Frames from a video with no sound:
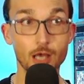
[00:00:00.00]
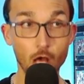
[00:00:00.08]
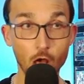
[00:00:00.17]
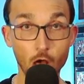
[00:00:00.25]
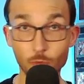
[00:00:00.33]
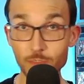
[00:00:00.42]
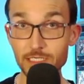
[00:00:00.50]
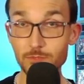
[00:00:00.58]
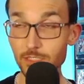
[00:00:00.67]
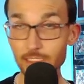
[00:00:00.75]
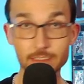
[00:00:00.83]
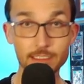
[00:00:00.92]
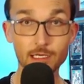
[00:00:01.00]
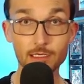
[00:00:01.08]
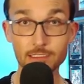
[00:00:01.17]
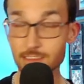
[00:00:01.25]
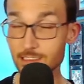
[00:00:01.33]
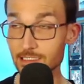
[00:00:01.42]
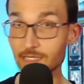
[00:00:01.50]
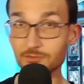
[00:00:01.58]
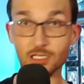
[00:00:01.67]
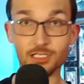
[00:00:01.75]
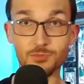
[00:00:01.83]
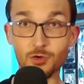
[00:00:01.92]
I'll be completely honest, because I've
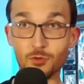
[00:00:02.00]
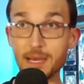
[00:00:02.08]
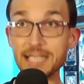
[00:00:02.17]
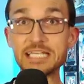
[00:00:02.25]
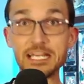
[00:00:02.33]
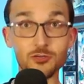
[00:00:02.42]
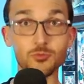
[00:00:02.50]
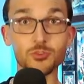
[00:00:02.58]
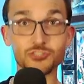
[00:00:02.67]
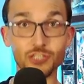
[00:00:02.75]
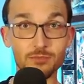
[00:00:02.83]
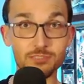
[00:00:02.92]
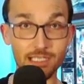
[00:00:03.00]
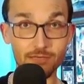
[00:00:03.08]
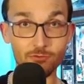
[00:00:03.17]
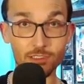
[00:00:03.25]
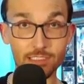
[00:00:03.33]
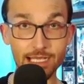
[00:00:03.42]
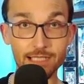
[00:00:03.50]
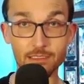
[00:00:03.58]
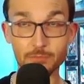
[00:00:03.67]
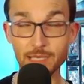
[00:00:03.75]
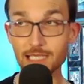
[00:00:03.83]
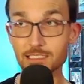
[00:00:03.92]
talked about my terrible jobs that I've worked at in
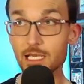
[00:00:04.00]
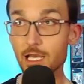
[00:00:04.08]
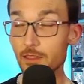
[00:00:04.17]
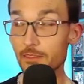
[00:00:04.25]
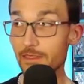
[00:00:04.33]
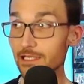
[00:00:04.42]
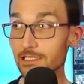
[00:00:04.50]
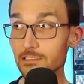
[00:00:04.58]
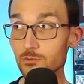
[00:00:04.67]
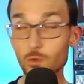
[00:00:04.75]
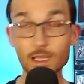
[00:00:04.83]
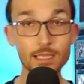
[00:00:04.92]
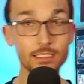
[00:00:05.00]
the past. That is well and